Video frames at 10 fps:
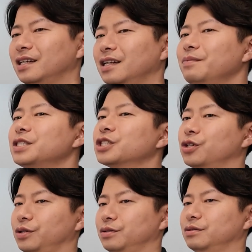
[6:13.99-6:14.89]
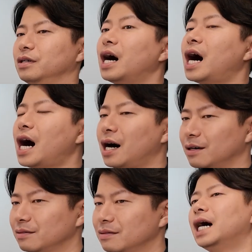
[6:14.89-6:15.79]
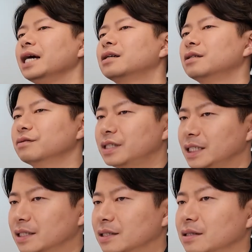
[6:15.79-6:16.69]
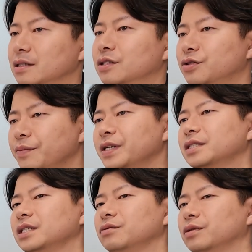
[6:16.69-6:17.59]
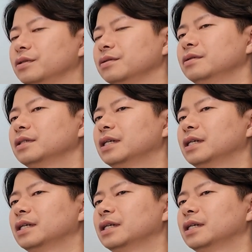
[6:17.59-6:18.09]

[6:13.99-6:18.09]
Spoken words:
Let me show you how. I call this the 3 message rule.